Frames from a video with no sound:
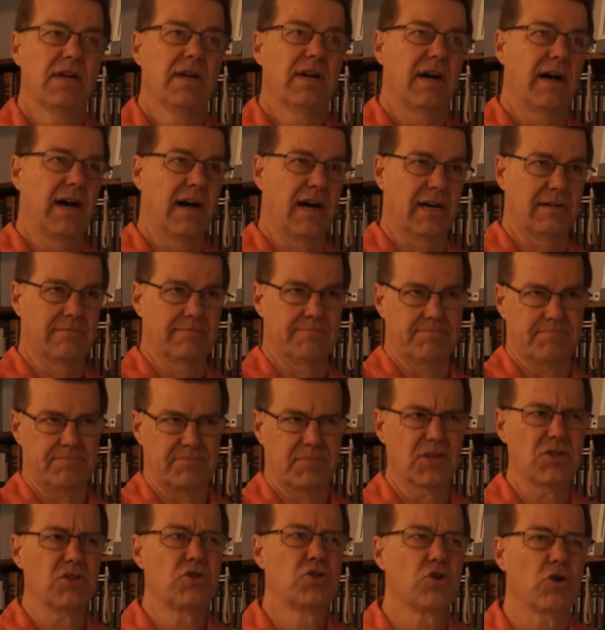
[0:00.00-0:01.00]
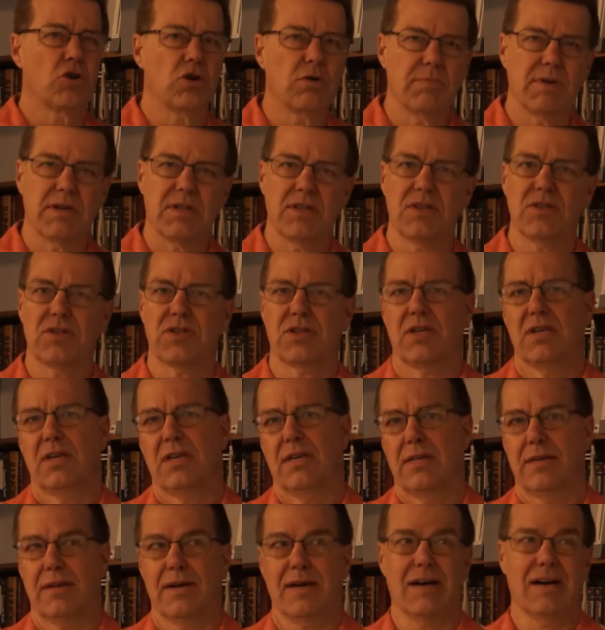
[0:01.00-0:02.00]
the Germans,
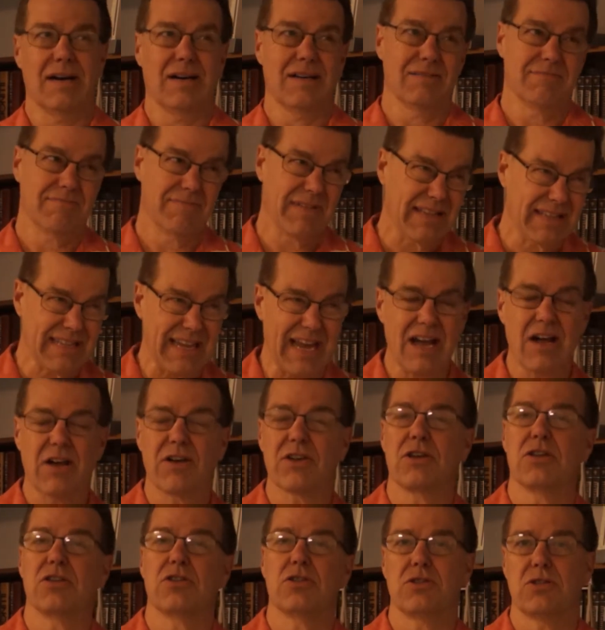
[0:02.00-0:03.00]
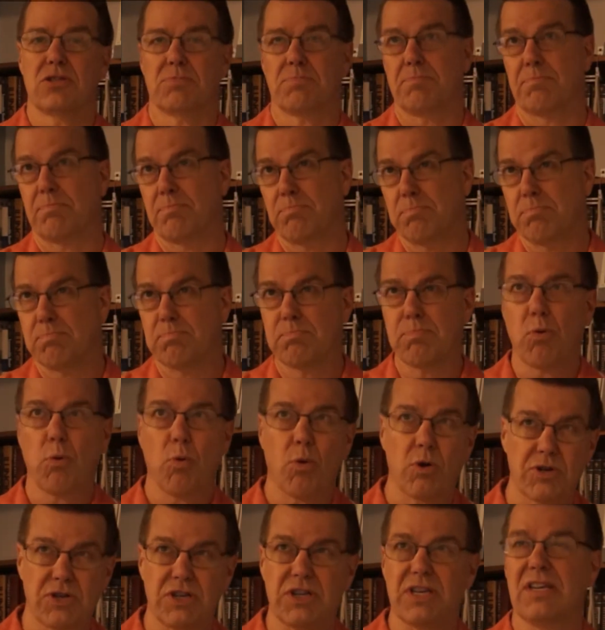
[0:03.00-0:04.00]
Italians,
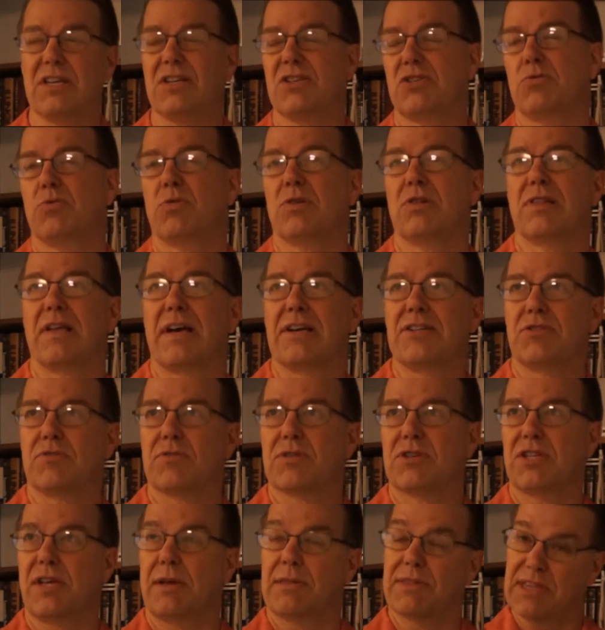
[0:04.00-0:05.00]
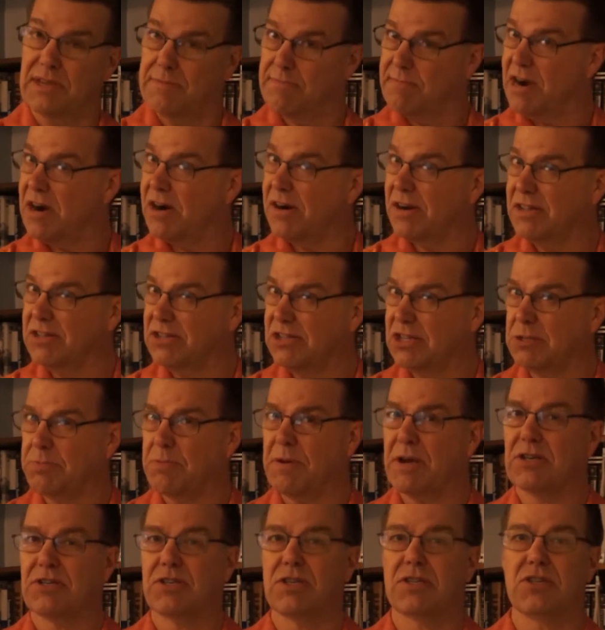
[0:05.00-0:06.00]
Portuguese to a lesser extent, the Americans
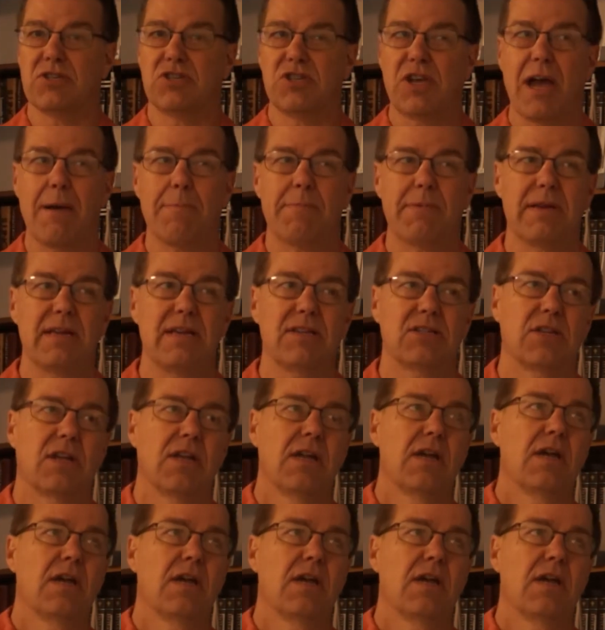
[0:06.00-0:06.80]
especially, the Japanese,